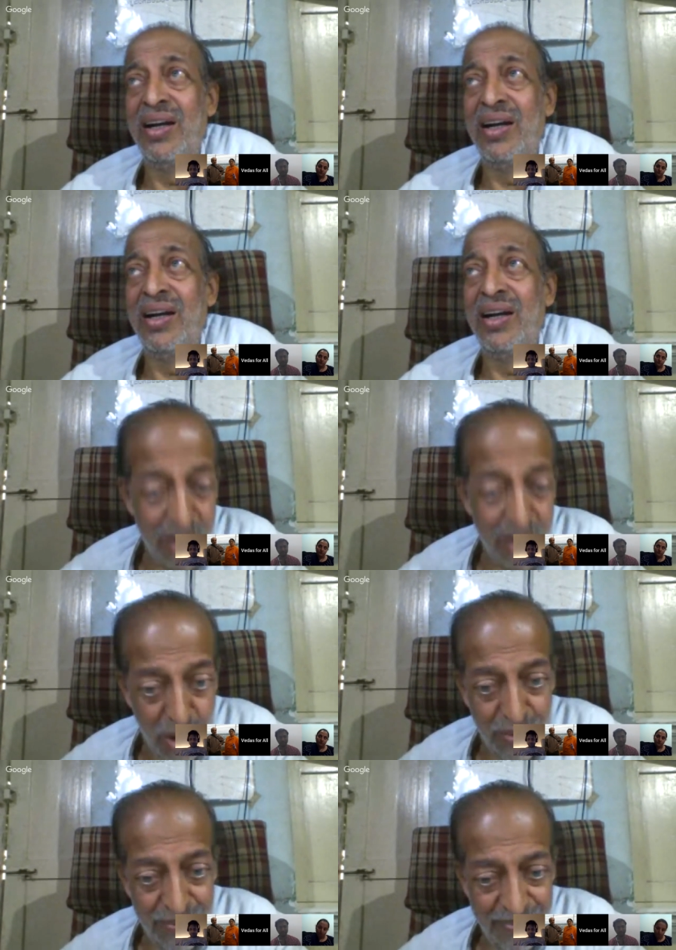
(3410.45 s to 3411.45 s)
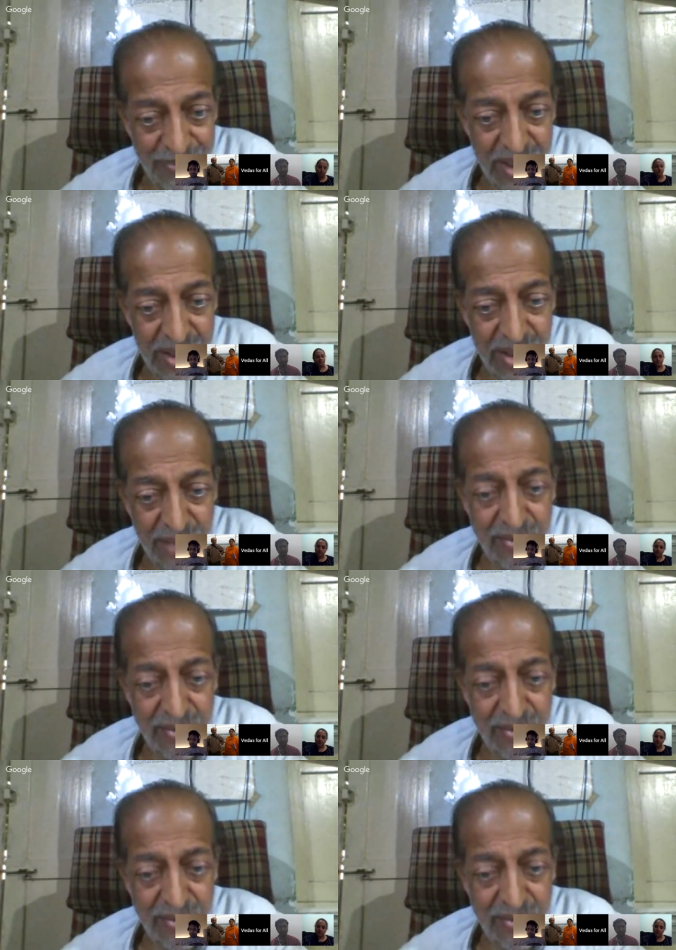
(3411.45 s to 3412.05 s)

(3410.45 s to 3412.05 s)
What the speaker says: after tomorrow, we